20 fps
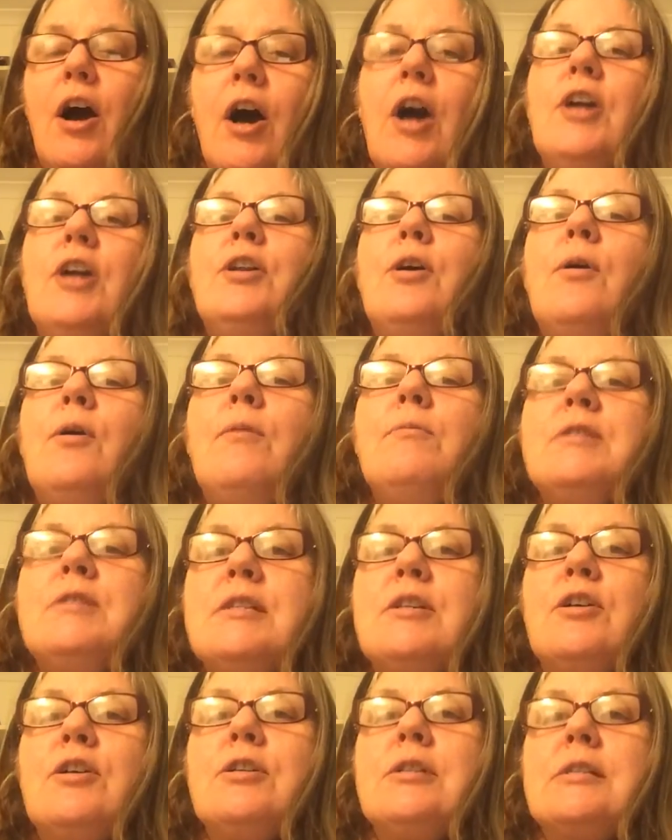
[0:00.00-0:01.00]
I know I'm a
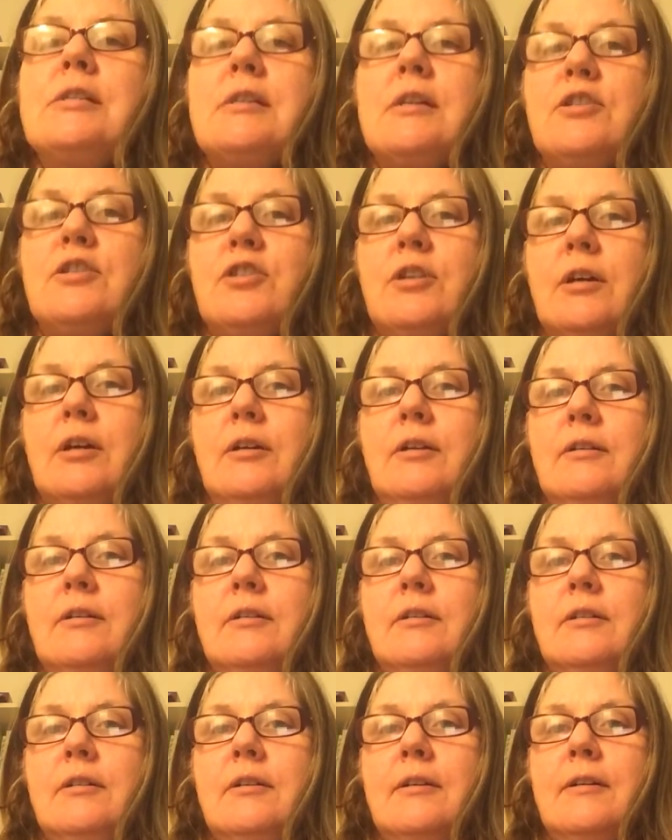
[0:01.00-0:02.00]
slow stitcher,
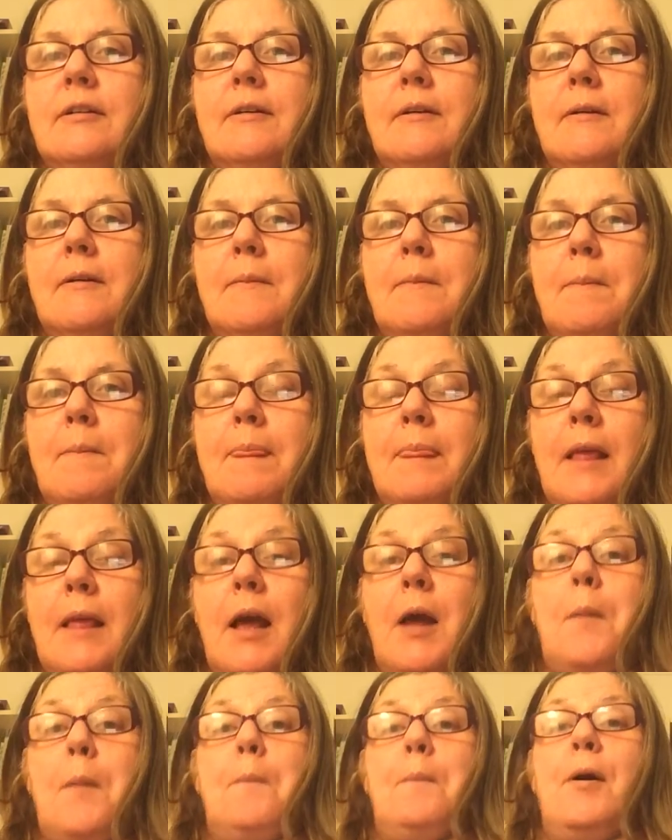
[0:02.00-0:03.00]

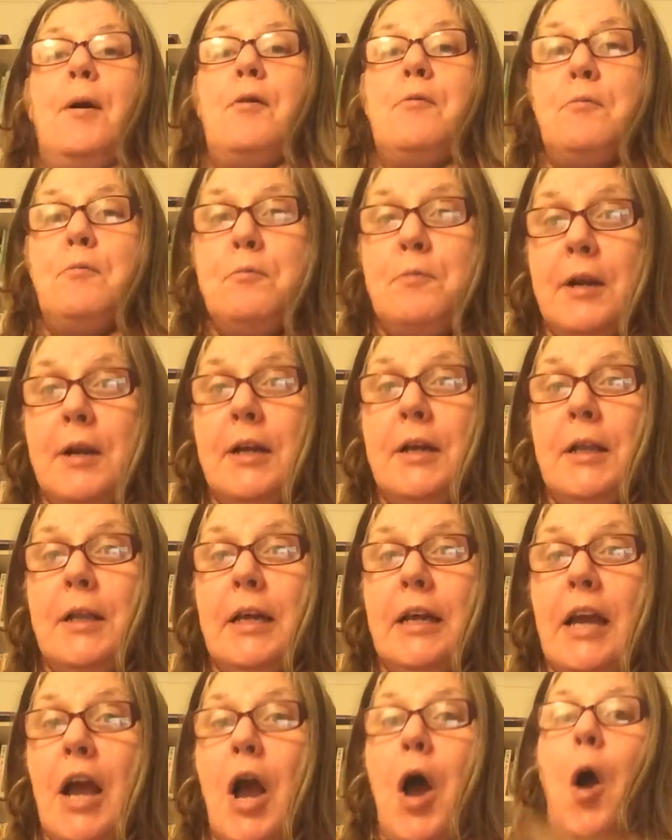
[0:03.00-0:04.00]
but
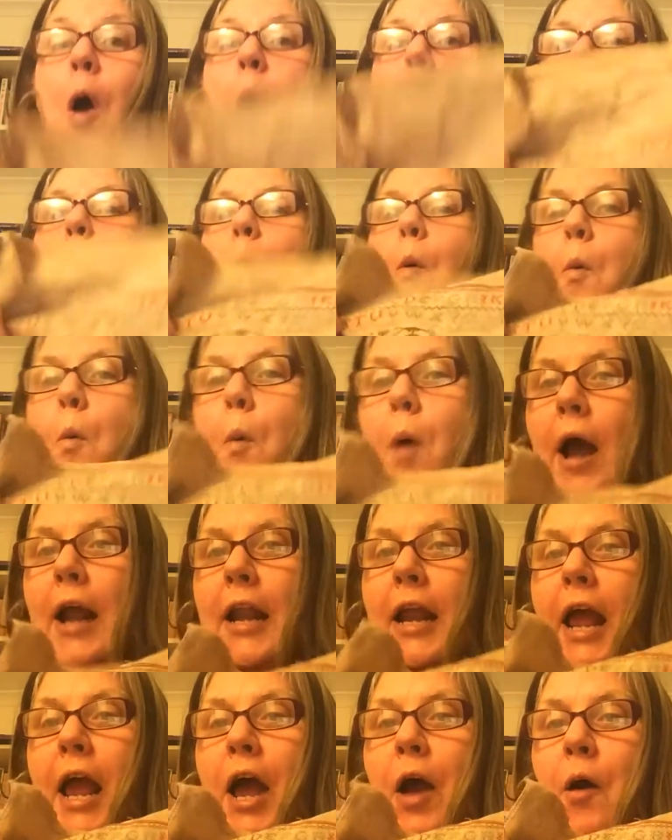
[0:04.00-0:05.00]
really?
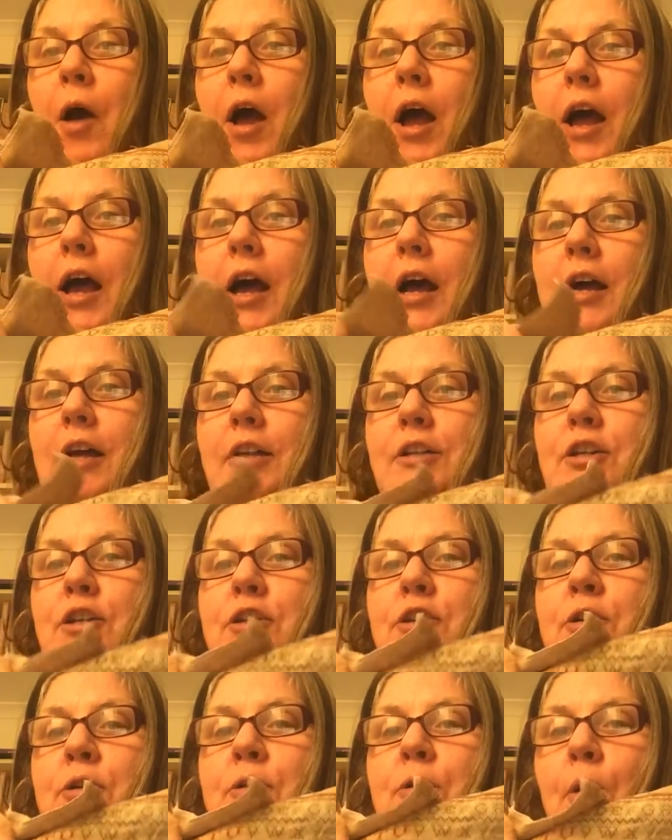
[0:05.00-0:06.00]
1 hour to
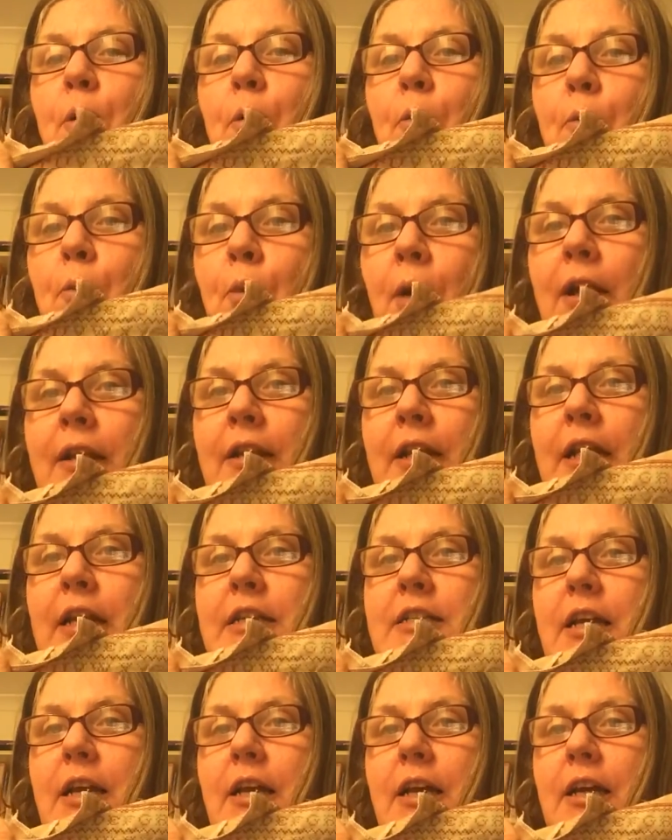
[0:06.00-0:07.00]
do one
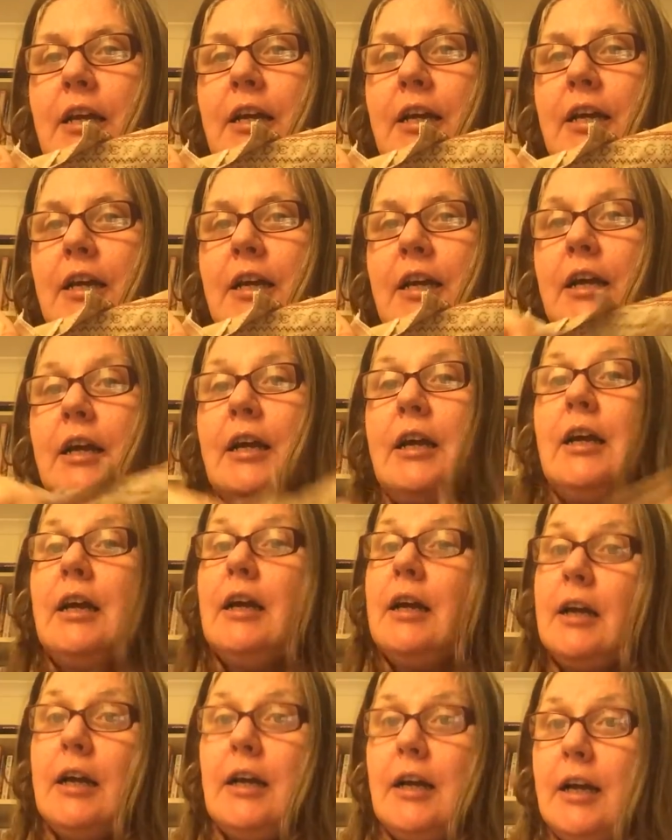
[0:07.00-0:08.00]
letter?
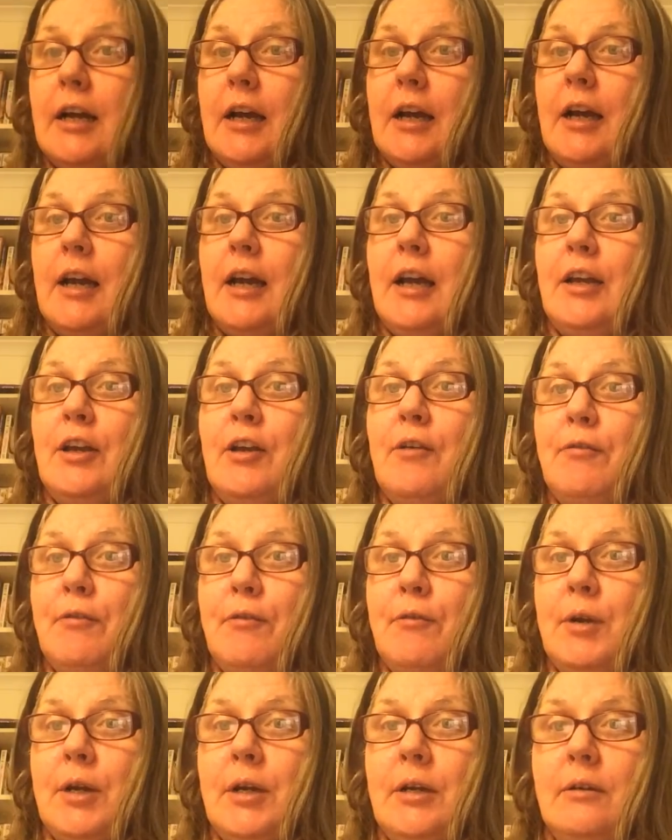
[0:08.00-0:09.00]
Are you
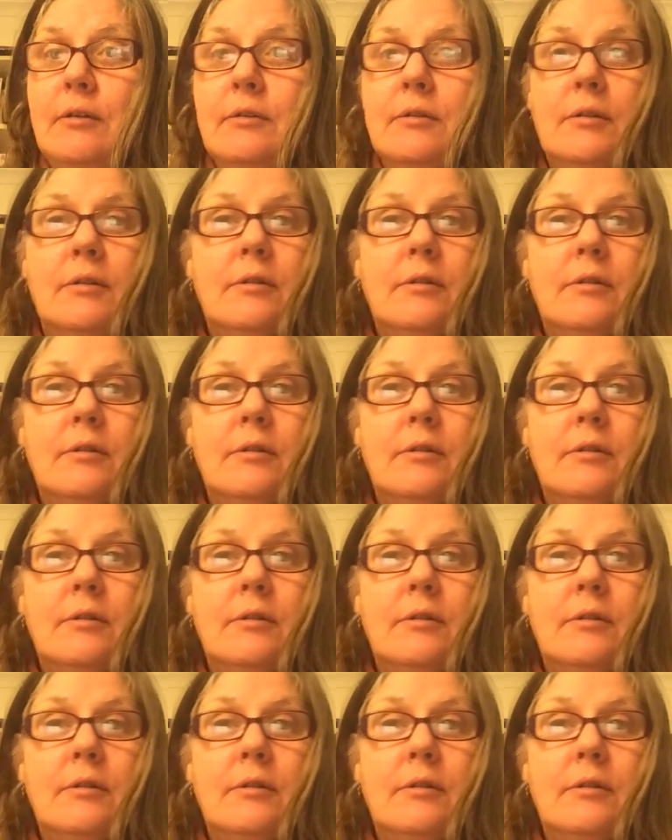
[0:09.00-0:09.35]
for real?